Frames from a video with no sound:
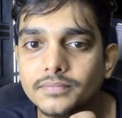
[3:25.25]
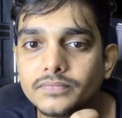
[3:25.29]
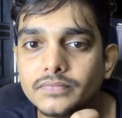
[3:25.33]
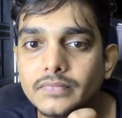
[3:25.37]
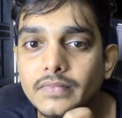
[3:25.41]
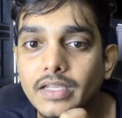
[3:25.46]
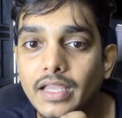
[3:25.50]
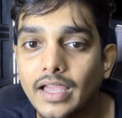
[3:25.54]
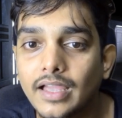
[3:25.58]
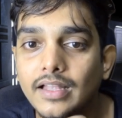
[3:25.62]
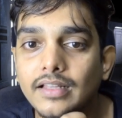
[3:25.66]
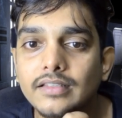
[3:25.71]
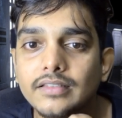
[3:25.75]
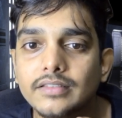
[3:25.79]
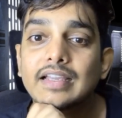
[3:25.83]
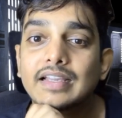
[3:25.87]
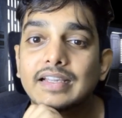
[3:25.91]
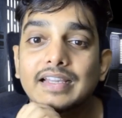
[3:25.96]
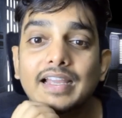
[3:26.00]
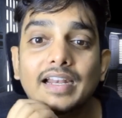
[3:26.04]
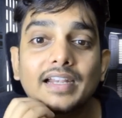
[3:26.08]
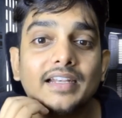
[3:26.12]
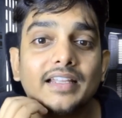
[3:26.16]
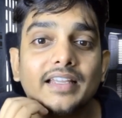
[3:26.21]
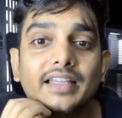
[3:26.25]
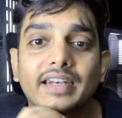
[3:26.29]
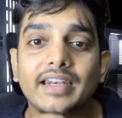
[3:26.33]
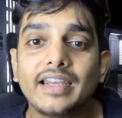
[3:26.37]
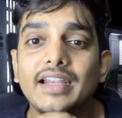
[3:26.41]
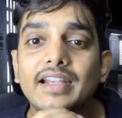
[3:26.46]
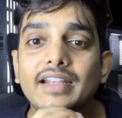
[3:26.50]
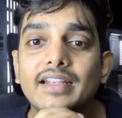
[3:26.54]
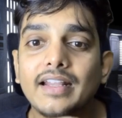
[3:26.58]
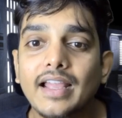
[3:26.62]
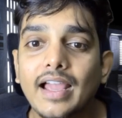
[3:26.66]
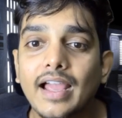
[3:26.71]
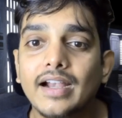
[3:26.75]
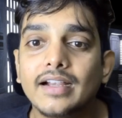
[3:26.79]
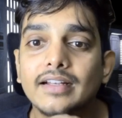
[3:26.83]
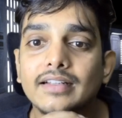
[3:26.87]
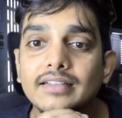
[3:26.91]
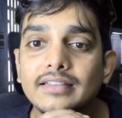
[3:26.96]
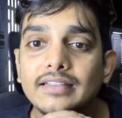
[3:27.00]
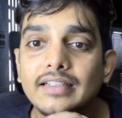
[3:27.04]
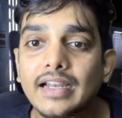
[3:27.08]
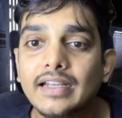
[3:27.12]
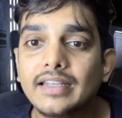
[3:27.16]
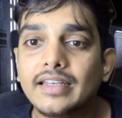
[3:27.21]
Hence, get great
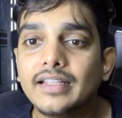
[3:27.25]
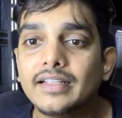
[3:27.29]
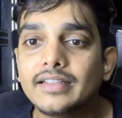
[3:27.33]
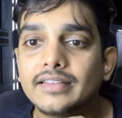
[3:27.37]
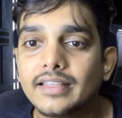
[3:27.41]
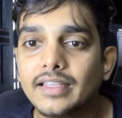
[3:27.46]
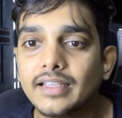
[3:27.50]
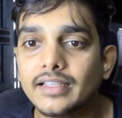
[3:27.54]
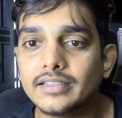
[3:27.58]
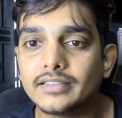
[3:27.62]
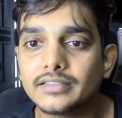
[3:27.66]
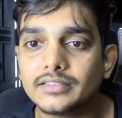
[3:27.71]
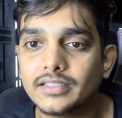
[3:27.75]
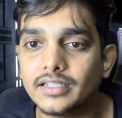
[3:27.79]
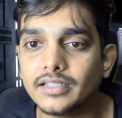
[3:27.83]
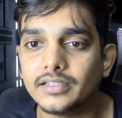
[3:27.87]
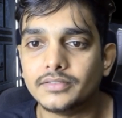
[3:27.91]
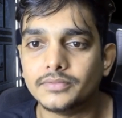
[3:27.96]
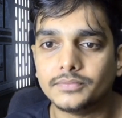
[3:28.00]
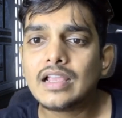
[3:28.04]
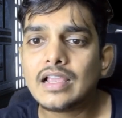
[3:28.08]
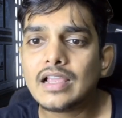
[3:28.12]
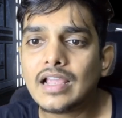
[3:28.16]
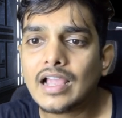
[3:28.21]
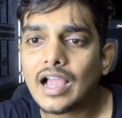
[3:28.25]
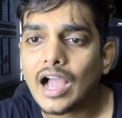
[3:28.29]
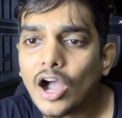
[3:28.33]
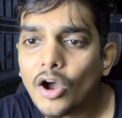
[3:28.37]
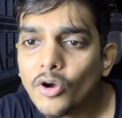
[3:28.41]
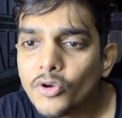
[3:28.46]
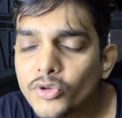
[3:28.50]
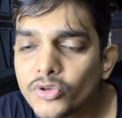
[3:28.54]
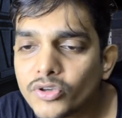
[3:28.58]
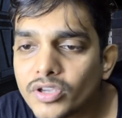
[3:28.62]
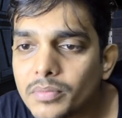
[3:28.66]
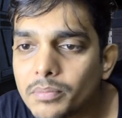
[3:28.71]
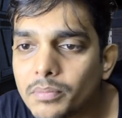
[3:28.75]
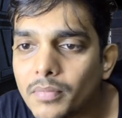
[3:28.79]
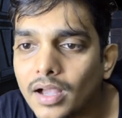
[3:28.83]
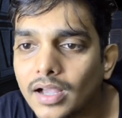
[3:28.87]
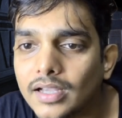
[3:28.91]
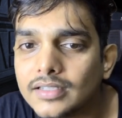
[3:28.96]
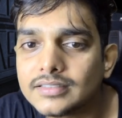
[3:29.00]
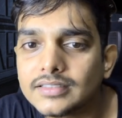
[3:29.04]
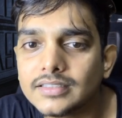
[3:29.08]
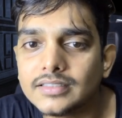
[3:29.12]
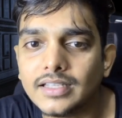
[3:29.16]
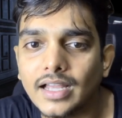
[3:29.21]
at getting things done. How you can
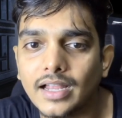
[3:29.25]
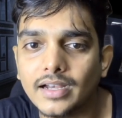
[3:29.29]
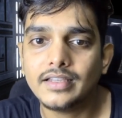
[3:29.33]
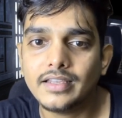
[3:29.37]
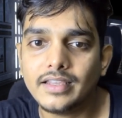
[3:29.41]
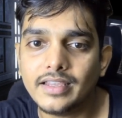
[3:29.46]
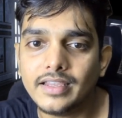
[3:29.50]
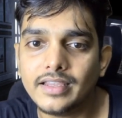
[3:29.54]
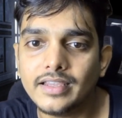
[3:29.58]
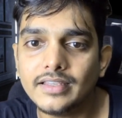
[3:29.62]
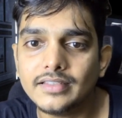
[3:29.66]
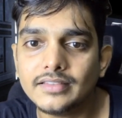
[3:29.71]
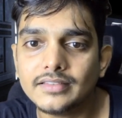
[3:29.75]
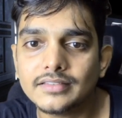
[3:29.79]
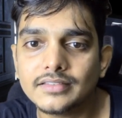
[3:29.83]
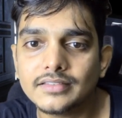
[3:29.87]
master that is